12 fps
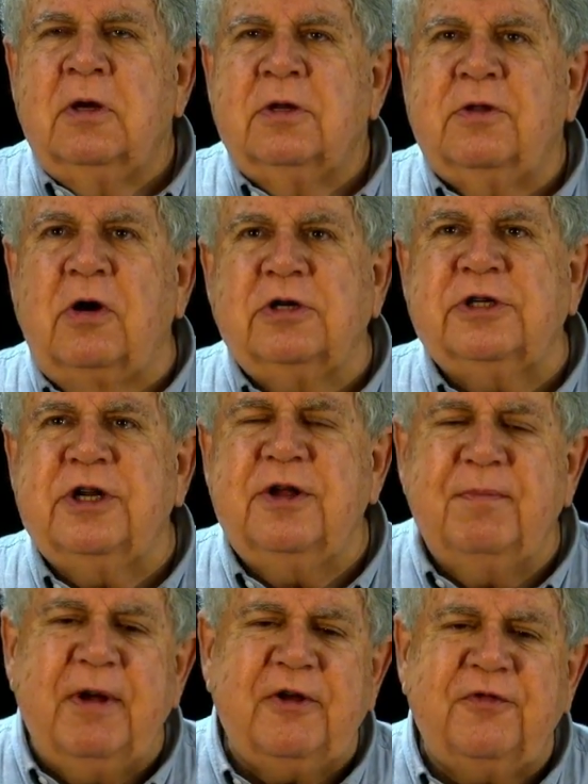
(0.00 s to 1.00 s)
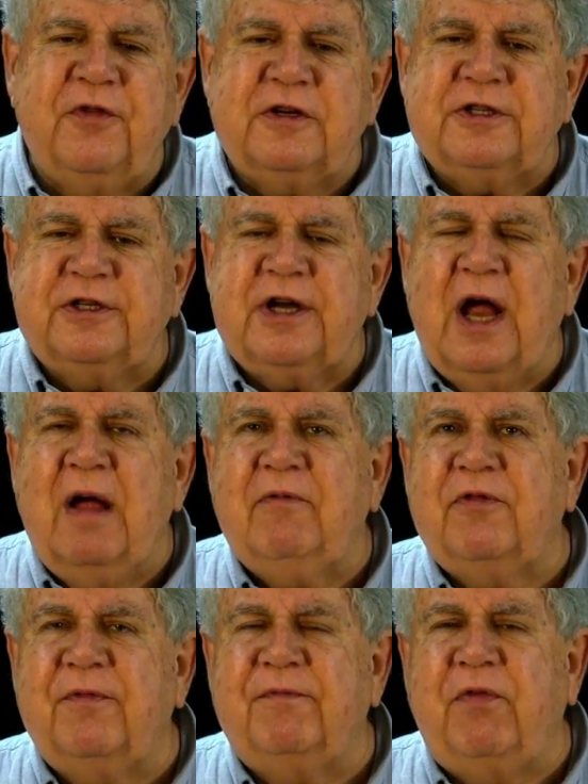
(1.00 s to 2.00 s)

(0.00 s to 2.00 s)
Thursday, your best fishing times from